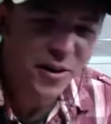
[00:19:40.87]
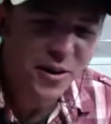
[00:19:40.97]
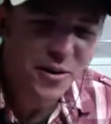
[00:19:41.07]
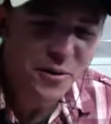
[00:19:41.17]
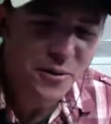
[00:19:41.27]

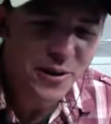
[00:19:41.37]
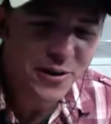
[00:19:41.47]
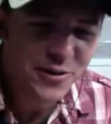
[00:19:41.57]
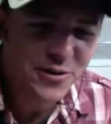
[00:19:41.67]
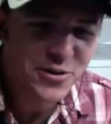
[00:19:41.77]

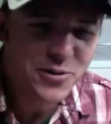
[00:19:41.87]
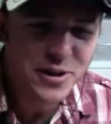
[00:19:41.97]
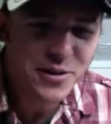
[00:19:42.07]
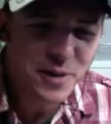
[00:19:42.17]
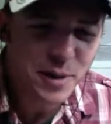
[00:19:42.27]
323
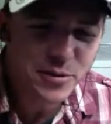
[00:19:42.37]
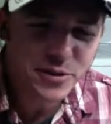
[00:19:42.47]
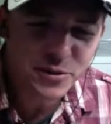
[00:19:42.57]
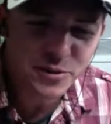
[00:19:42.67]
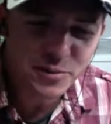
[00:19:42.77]
episodes
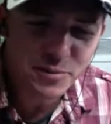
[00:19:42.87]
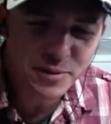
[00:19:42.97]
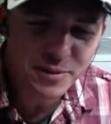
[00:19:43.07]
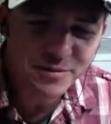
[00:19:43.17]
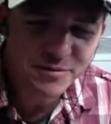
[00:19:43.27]

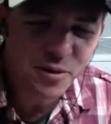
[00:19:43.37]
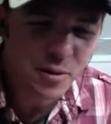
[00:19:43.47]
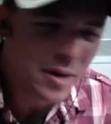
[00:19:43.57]
before. Maybe you